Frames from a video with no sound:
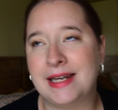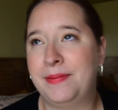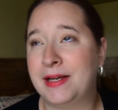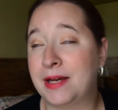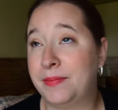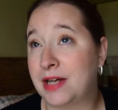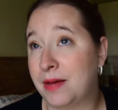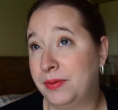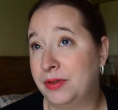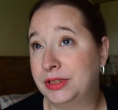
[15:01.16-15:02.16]
I did pick up a
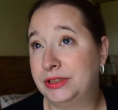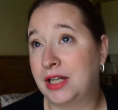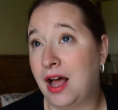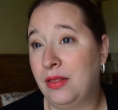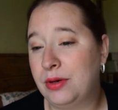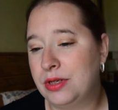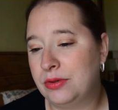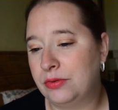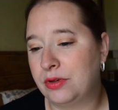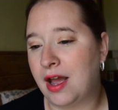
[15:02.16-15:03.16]
couple color